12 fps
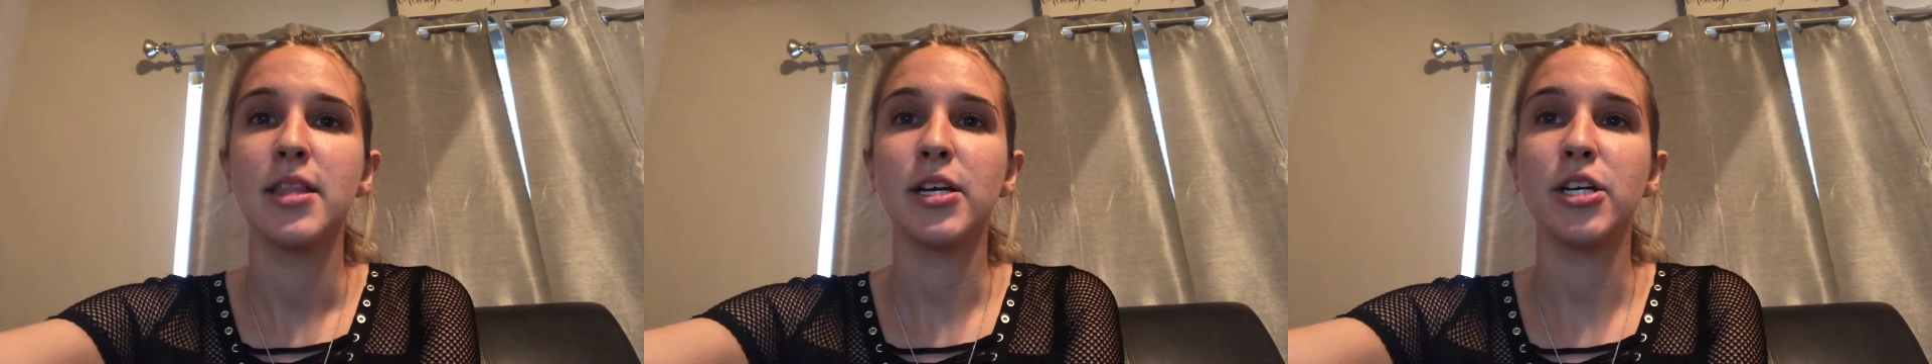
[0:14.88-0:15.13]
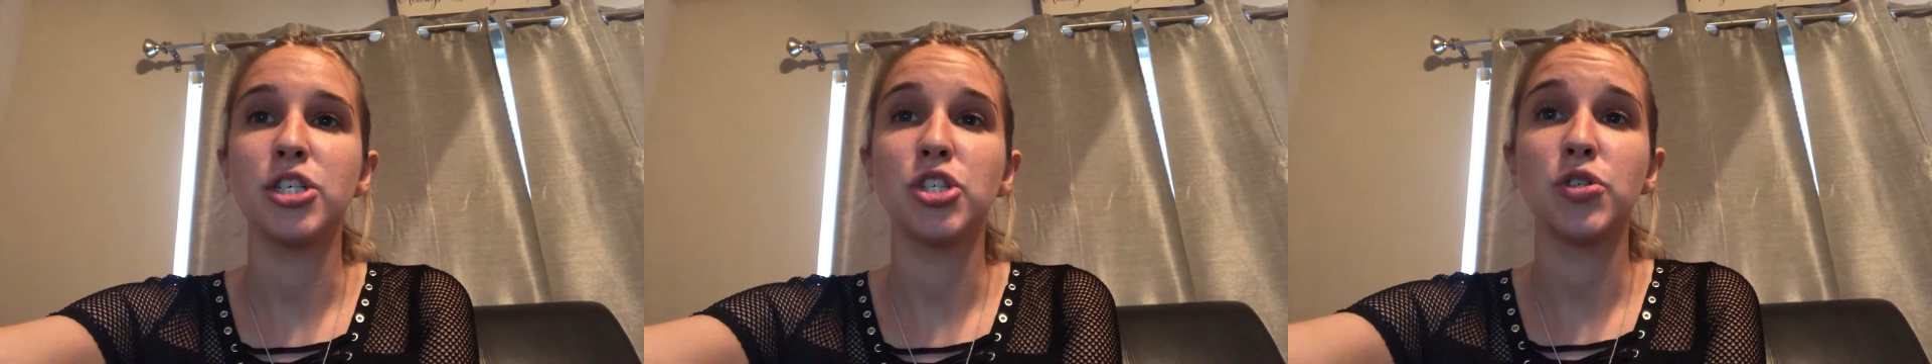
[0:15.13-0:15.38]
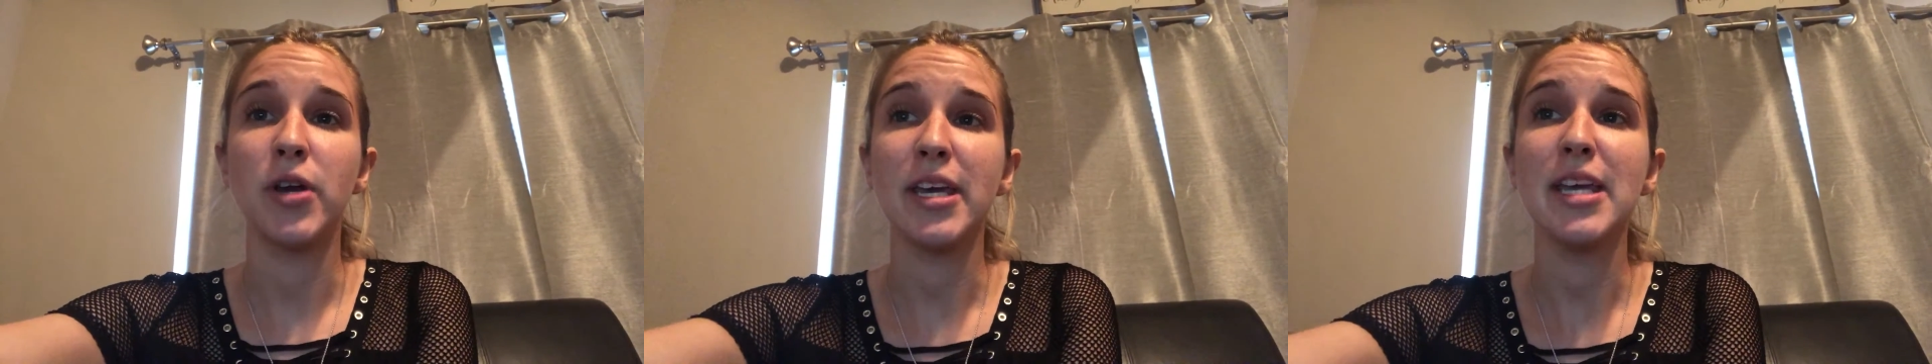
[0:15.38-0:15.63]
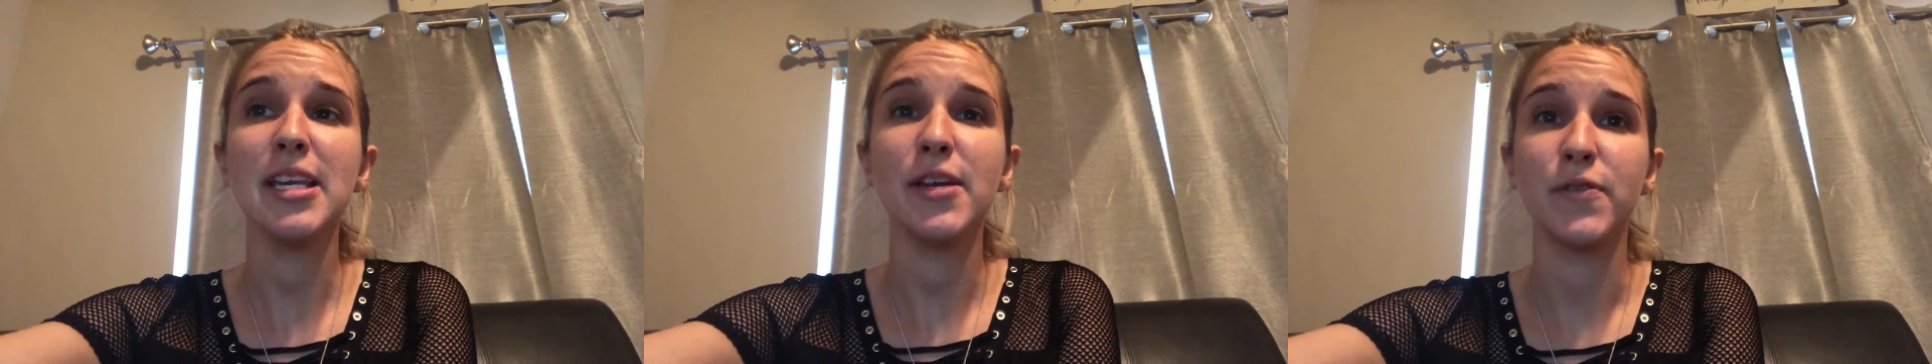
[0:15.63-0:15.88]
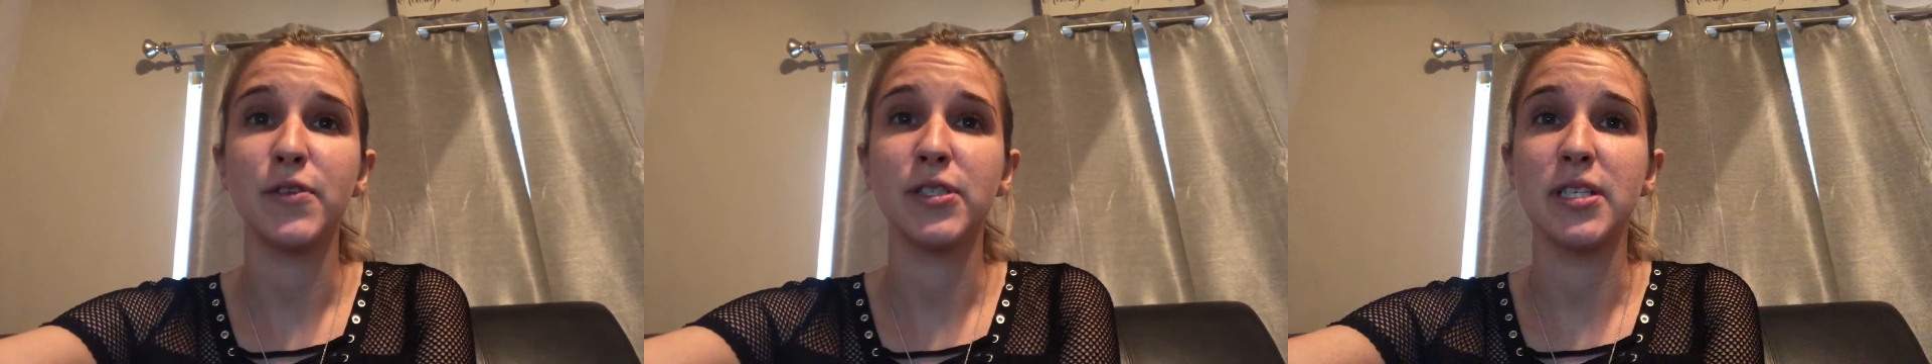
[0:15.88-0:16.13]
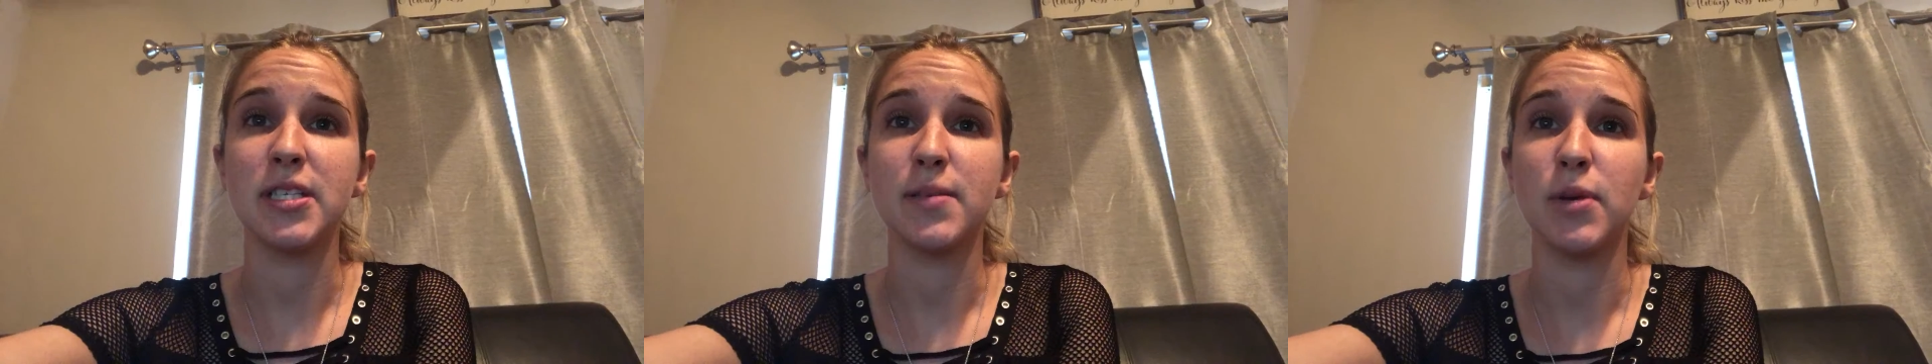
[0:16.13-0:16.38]
There are striking
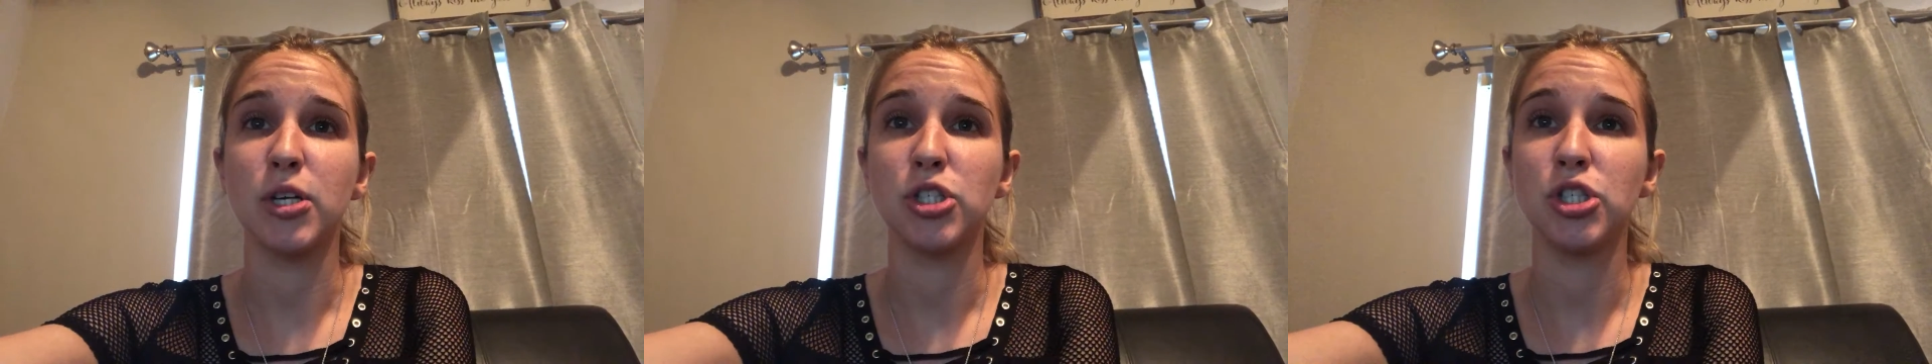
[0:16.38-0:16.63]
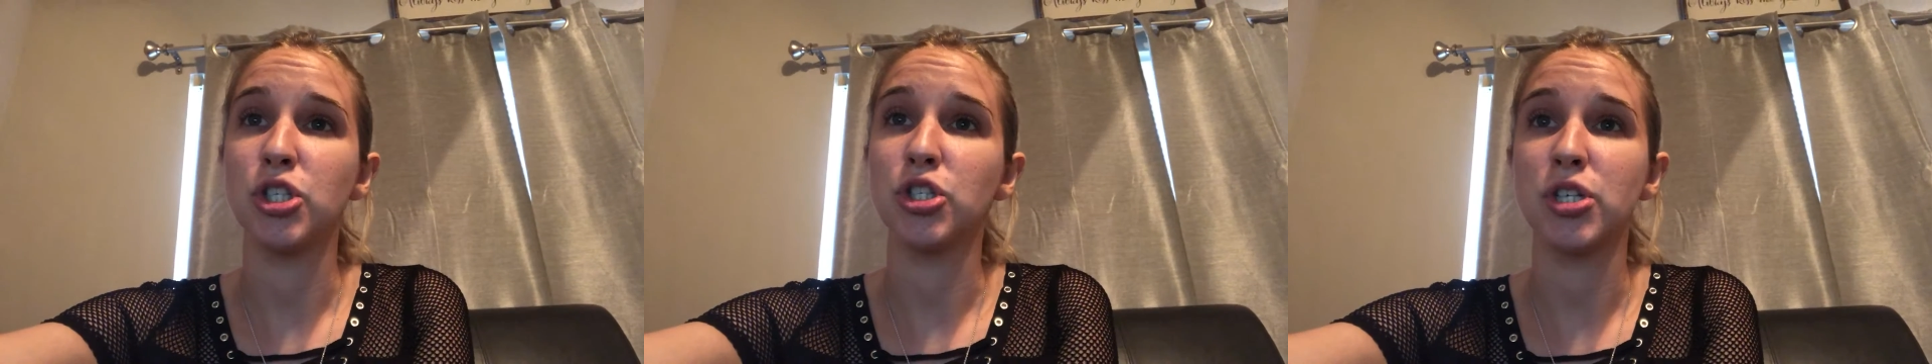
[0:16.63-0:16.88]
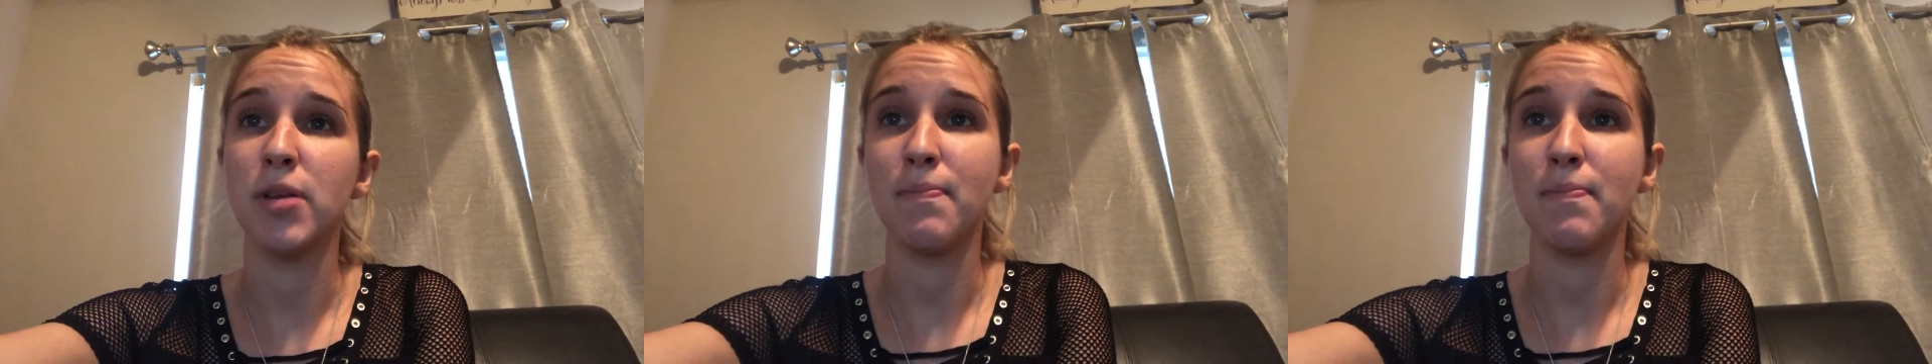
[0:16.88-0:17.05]
differences among children